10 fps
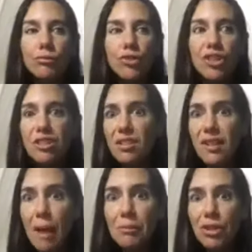she's a
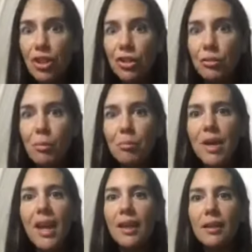damaging human
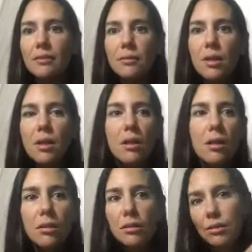being, and,
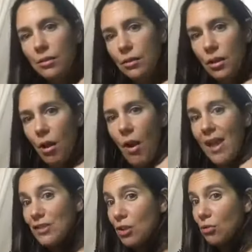you know,
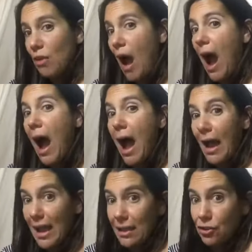and so
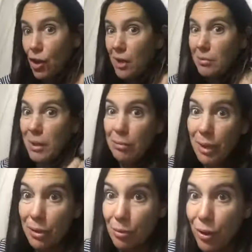I try to be the
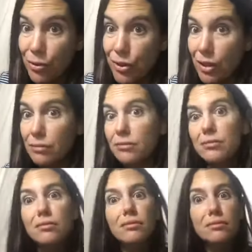bigger person.
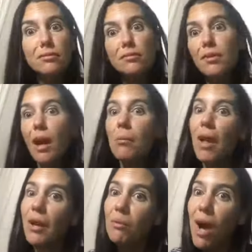I'm
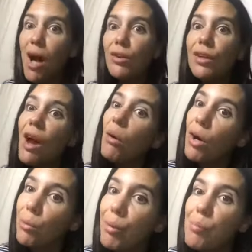like, well, you know,
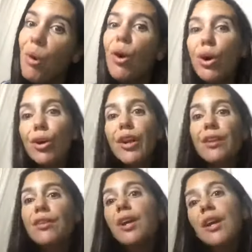hurt people hurt,
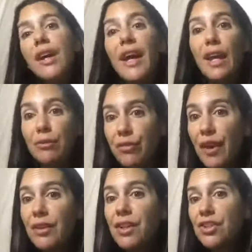and in
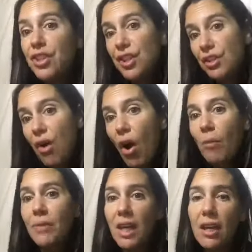fairness, she did
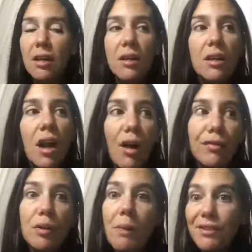call me a
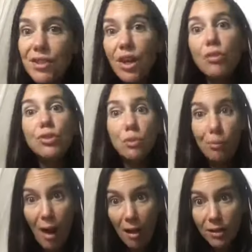few months ago to
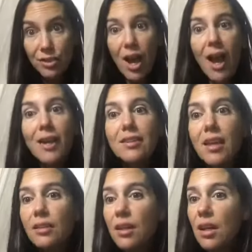apologize,
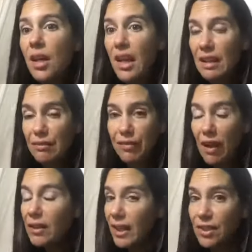and it
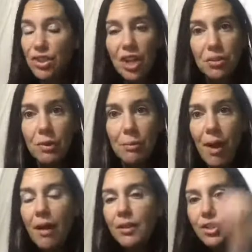felt like a genuine
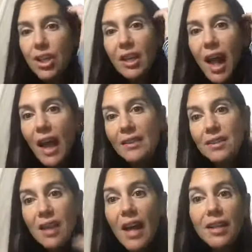apology, and I
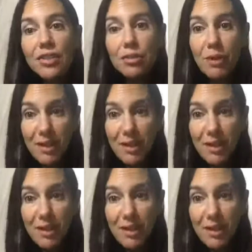decided to